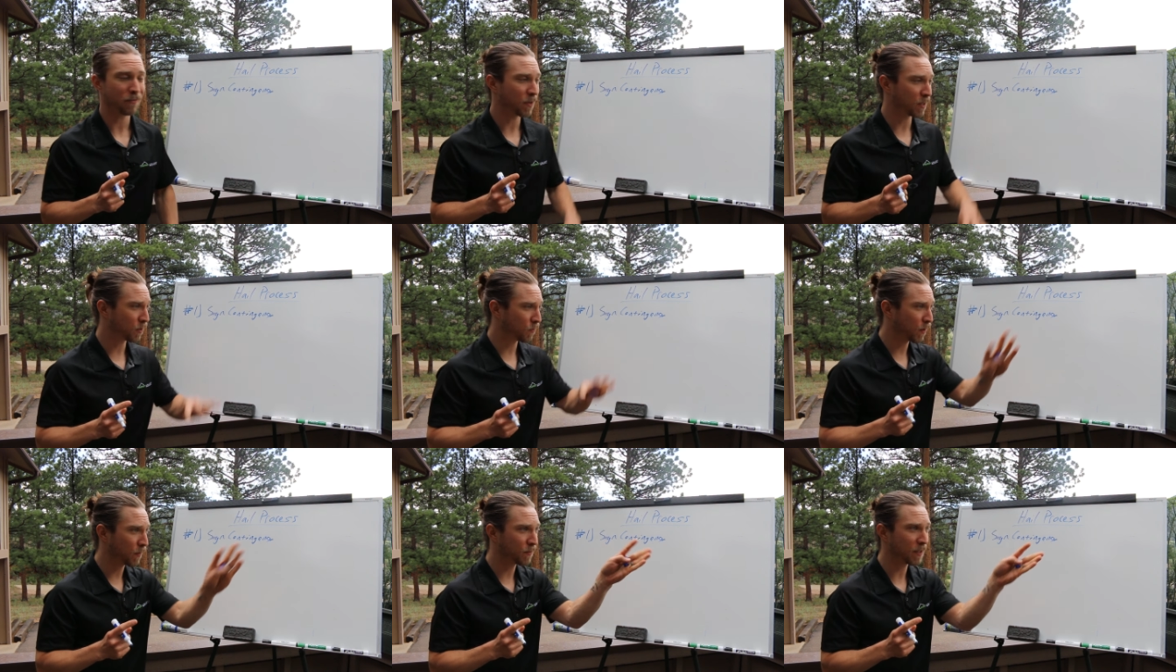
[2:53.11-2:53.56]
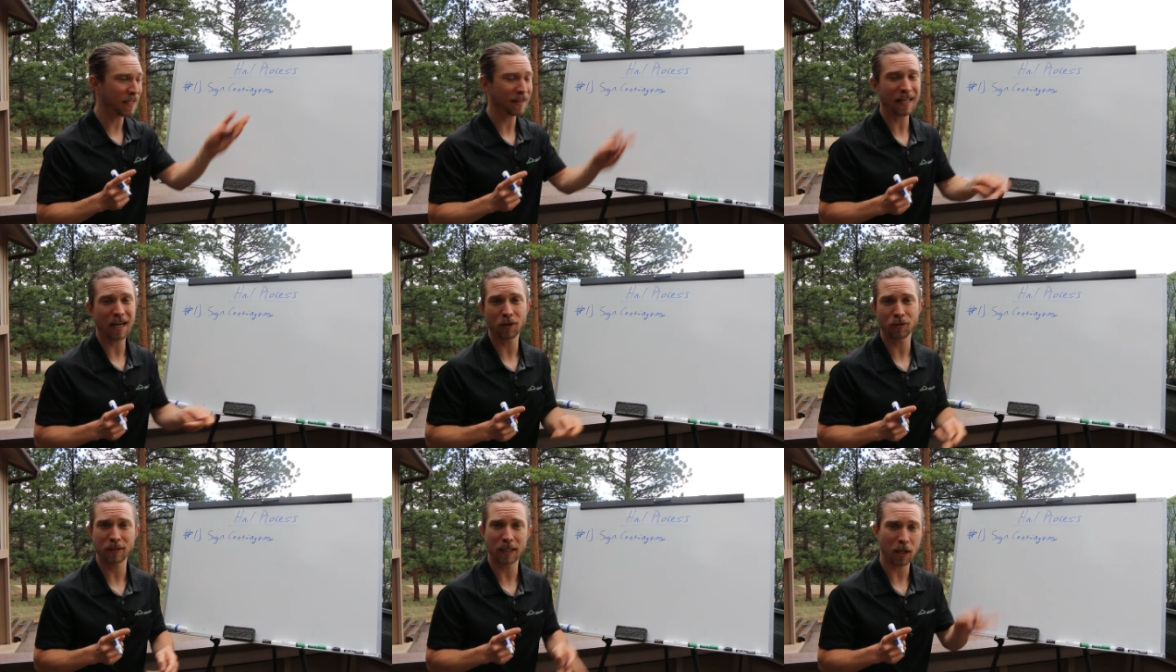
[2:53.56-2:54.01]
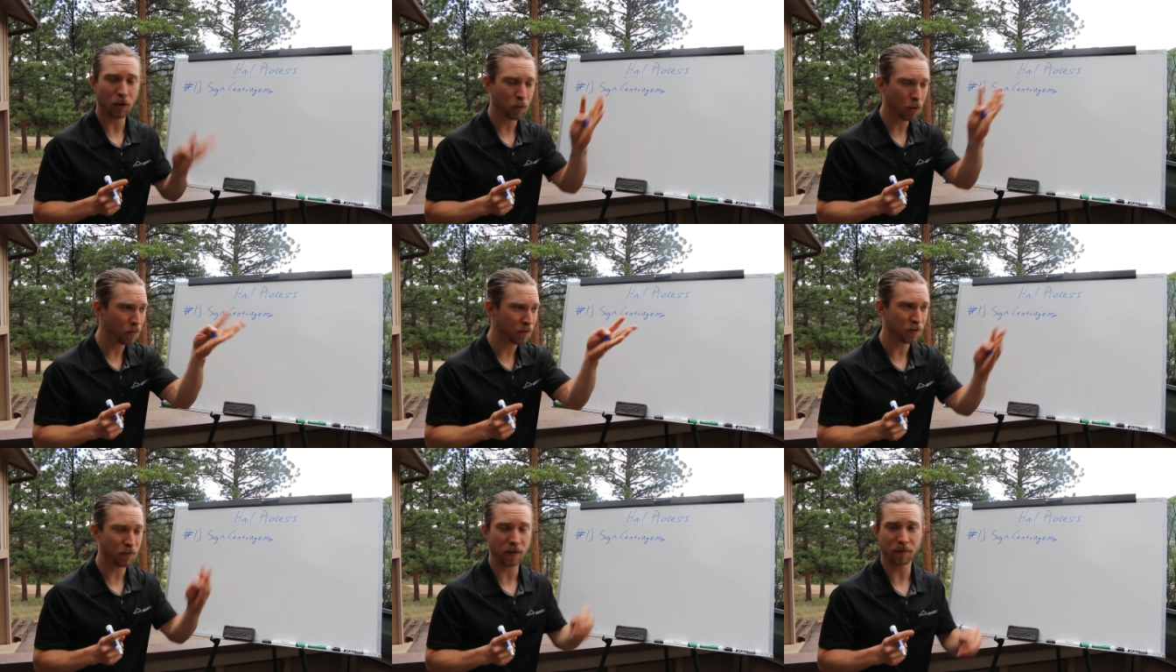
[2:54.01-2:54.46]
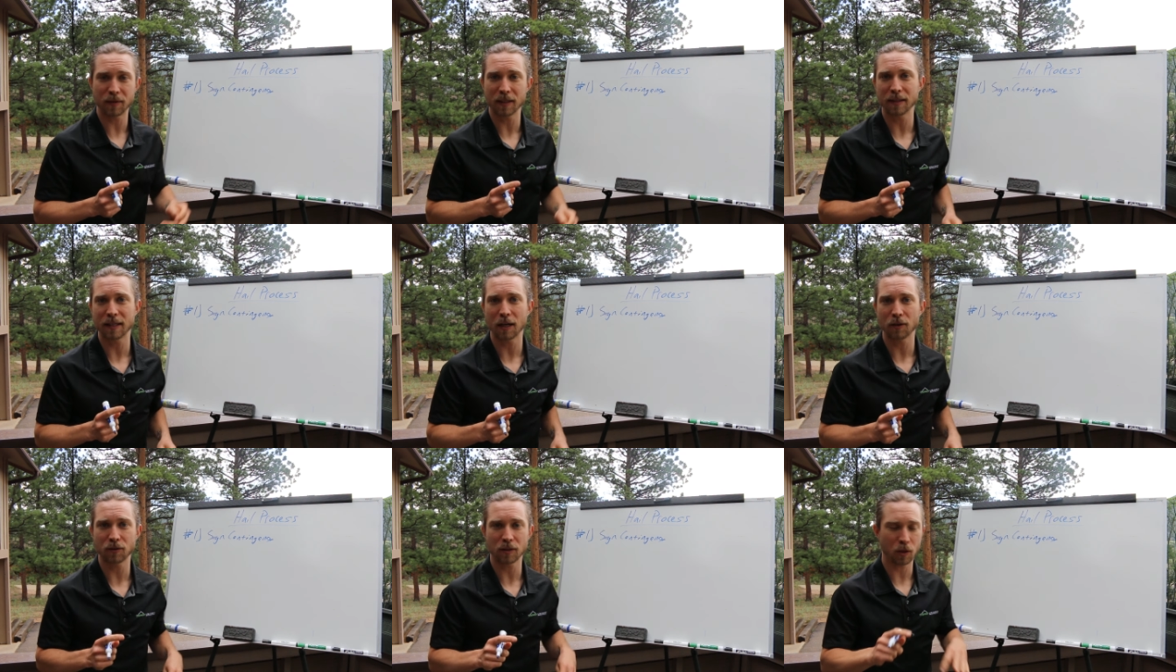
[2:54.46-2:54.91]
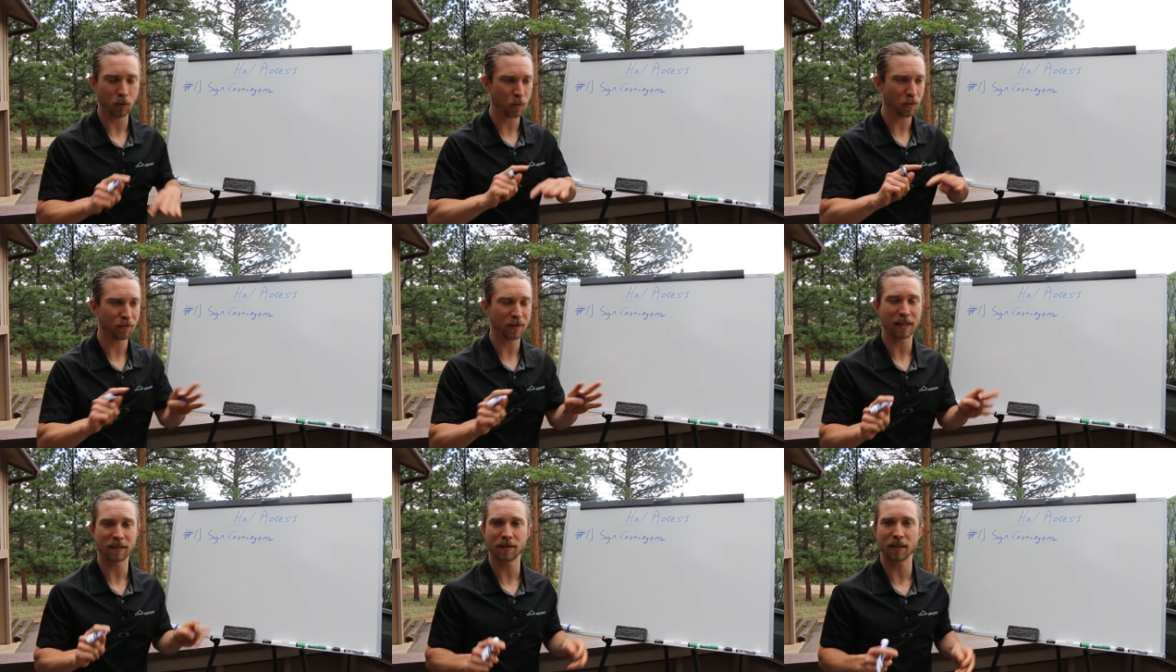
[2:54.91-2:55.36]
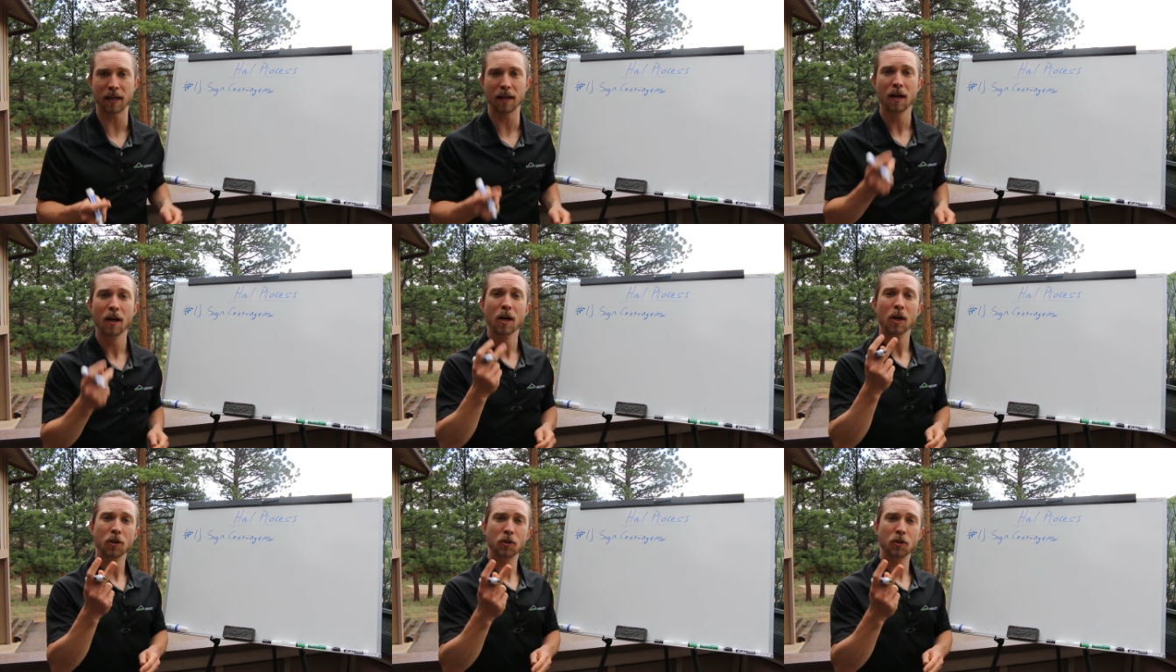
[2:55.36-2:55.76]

If it's $15,000 roof, it's $15,000 roof, that's it.